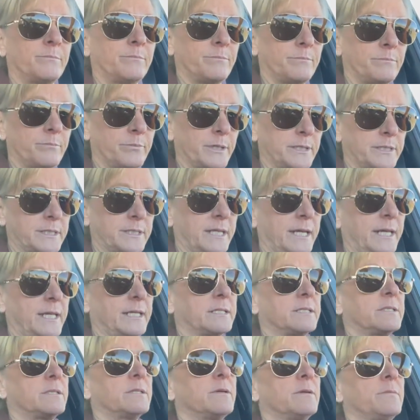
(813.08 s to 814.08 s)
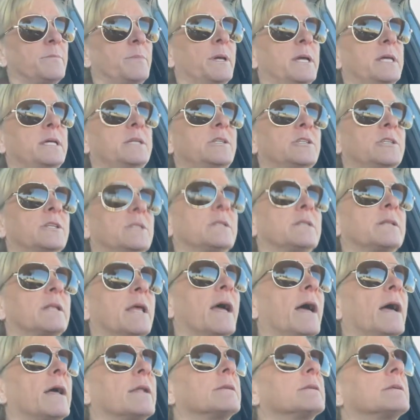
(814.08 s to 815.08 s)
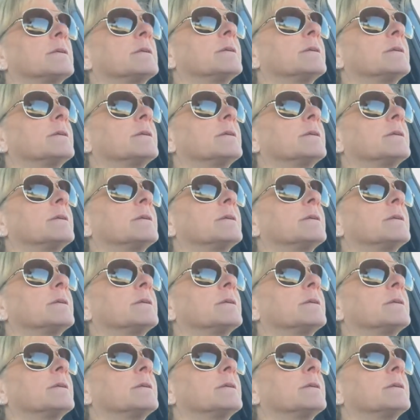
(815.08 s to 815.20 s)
breast cancer patient that